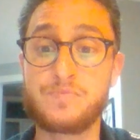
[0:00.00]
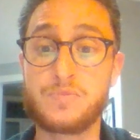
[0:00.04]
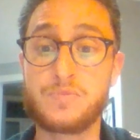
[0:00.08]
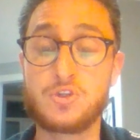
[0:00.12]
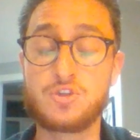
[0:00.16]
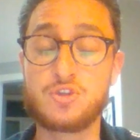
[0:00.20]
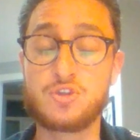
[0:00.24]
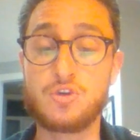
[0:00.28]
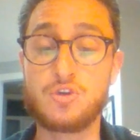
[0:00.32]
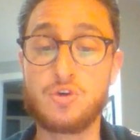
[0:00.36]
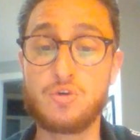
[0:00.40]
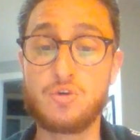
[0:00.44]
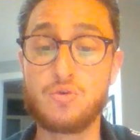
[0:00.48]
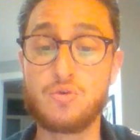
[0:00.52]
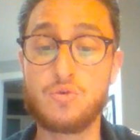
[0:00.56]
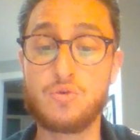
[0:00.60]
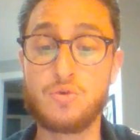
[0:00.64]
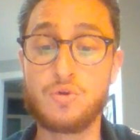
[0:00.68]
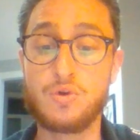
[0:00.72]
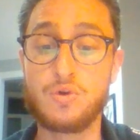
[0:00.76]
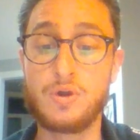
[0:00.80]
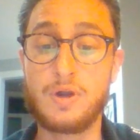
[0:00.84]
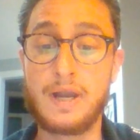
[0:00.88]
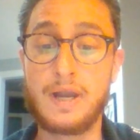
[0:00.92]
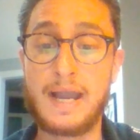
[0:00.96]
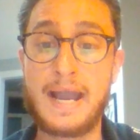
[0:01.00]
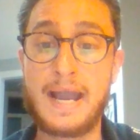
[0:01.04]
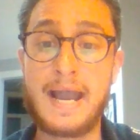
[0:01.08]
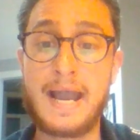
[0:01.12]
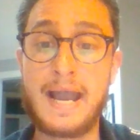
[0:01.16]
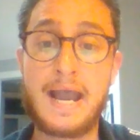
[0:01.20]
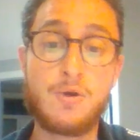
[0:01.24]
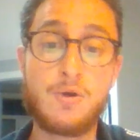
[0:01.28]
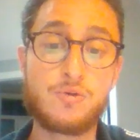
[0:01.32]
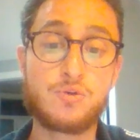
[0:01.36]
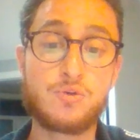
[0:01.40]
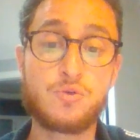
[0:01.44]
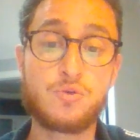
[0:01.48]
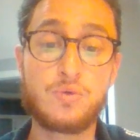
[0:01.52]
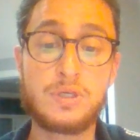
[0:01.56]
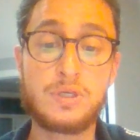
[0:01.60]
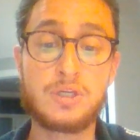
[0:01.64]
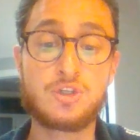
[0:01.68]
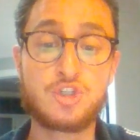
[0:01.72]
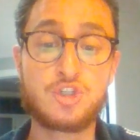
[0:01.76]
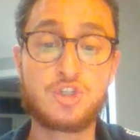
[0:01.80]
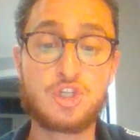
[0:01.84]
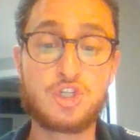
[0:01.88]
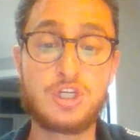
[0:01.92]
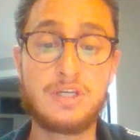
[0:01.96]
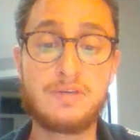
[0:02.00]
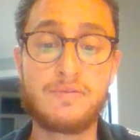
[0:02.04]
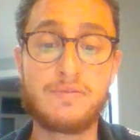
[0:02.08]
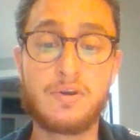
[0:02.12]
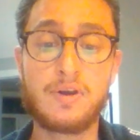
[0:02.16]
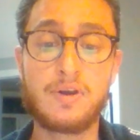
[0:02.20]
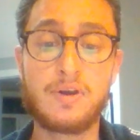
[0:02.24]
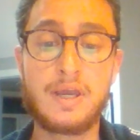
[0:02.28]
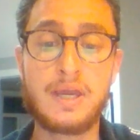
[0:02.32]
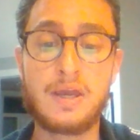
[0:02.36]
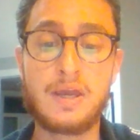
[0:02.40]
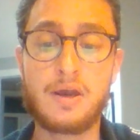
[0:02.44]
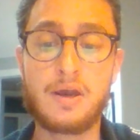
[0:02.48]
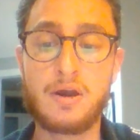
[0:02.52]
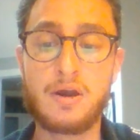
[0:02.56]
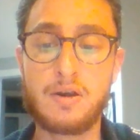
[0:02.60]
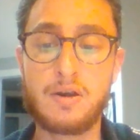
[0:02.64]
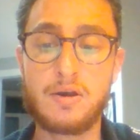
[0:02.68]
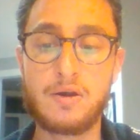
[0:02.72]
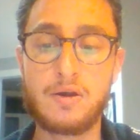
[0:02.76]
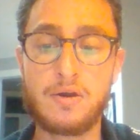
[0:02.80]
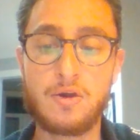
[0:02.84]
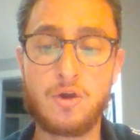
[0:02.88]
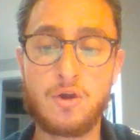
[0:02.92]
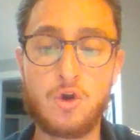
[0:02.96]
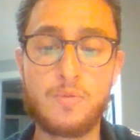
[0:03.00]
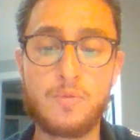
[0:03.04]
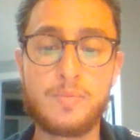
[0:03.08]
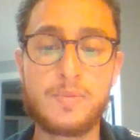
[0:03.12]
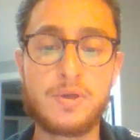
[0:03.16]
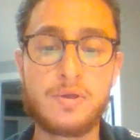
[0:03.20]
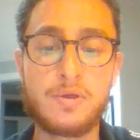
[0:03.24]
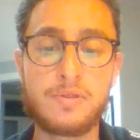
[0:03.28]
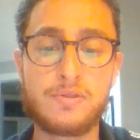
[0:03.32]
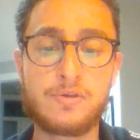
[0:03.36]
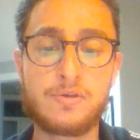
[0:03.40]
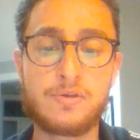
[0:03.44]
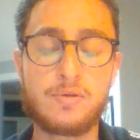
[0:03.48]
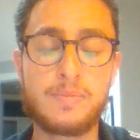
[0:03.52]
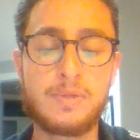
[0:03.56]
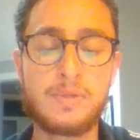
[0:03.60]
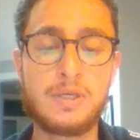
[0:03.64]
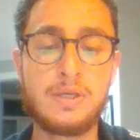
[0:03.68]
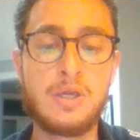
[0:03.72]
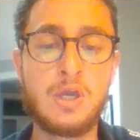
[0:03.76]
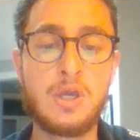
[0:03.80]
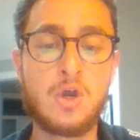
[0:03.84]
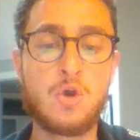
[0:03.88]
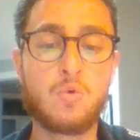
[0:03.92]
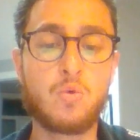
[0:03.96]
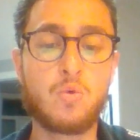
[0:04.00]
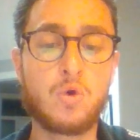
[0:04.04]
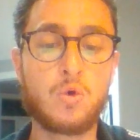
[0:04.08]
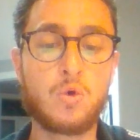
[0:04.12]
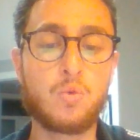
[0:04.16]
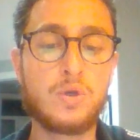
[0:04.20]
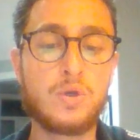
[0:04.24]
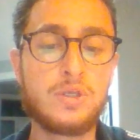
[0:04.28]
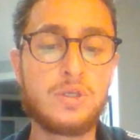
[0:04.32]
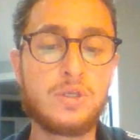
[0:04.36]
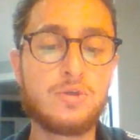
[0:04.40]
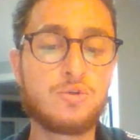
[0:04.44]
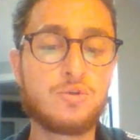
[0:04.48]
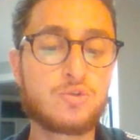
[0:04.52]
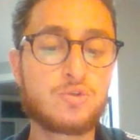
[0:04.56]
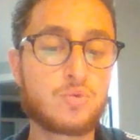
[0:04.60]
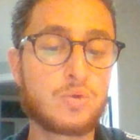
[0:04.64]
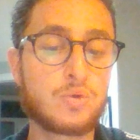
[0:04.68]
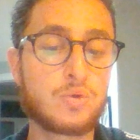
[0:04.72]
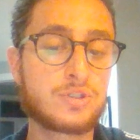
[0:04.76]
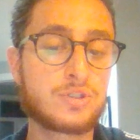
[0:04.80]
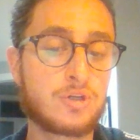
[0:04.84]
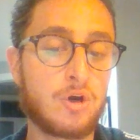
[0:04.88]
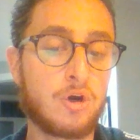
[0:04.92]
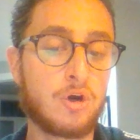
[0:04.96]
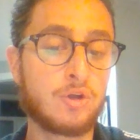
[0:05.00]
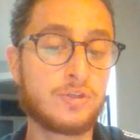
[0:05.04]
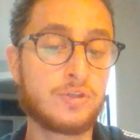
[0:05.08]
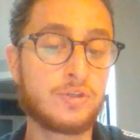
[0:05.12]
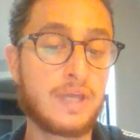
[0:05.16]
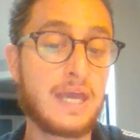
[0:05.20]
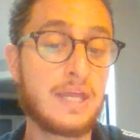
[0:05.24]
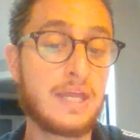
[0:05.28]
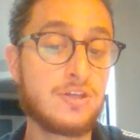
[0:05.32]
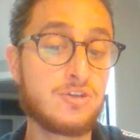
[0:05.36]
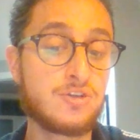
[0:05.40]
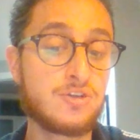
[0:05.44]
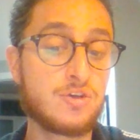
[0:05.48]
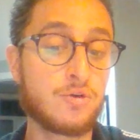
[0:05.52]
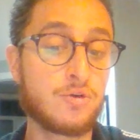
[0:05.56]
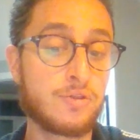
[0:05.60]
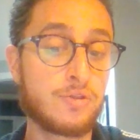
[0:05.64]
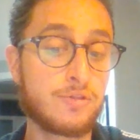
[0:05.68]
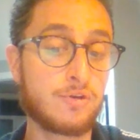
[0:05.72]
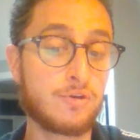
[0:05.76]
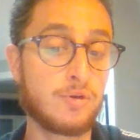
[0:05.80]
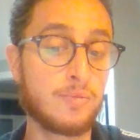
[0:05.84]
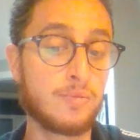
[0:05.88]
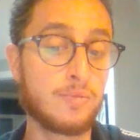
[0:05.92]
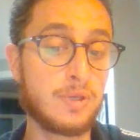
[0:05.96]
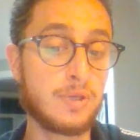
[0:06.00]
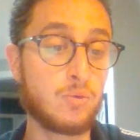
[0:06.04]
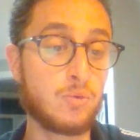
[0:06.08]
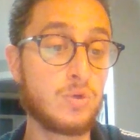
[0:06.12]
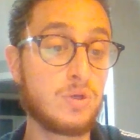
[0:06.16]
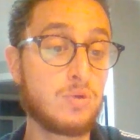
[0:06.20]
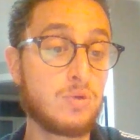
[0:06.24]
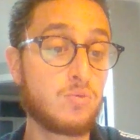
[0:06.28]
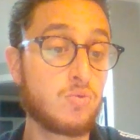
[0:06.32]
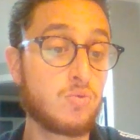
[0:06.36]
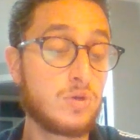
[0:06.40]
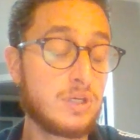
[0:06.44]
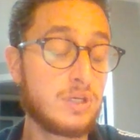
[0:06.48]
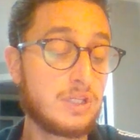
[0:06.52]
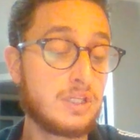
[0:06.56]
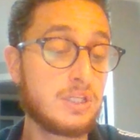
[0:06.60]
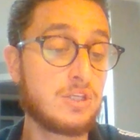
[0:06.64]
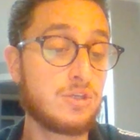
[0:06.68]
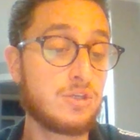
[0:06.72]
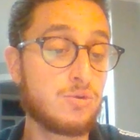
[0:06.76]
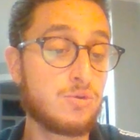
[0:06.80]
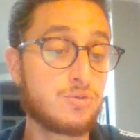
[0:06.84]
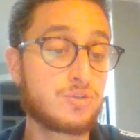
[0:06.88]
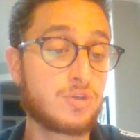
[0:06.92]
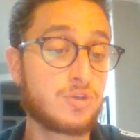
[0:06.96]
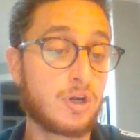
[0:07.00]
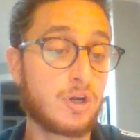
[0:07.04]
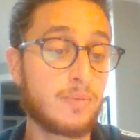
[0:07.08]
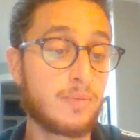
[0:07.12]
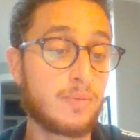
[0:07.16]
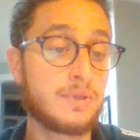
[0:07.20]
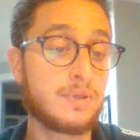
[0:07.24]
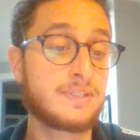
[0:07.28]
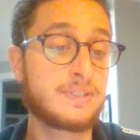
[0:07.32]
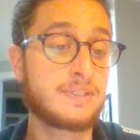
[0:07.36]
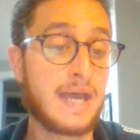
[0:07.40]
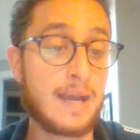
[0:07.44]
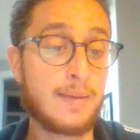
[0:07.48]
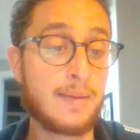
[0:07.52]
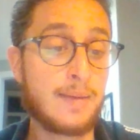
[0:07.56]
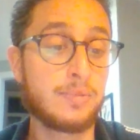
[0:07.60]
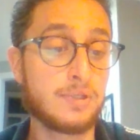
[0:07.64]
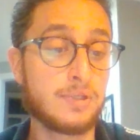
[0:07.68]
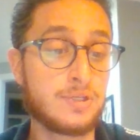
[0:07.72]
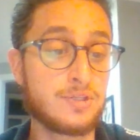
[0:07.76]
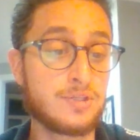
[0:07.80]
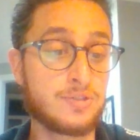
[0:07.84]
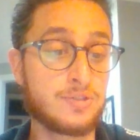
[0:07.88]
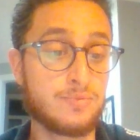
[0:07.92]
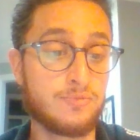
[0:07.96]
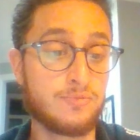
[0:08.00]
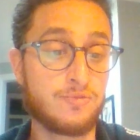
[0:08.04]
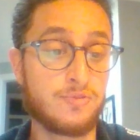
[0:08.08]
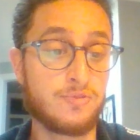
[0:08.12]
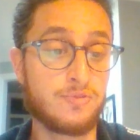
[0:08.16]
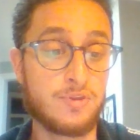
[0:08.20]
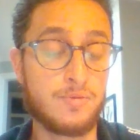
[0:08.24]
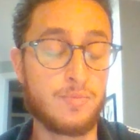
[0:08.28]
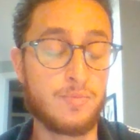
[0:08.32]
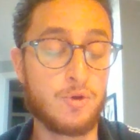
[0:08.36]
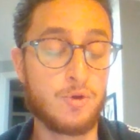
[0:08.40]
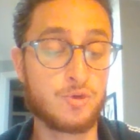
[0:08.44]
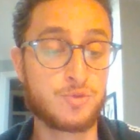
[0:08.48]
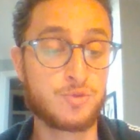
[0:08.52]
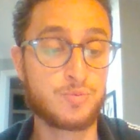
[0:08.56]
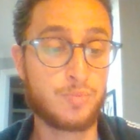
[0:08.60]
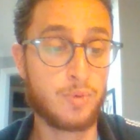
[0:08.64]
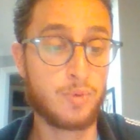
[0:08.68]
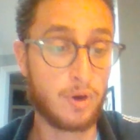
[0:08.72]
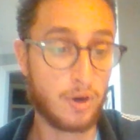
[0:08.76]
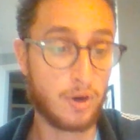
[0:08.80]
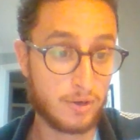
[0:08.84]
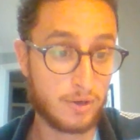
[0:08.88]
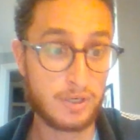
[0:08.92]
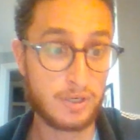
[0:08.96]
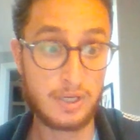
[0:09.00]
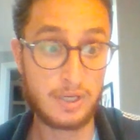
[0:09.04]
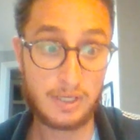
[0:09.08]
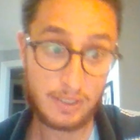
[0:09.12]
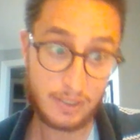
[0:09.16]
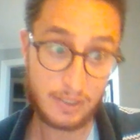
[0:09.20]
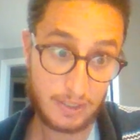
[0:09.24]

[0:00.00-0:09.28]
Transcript: So how do we achieve our homeothermy? Well, we use what's called endothermy. We really use our metabolism for the most part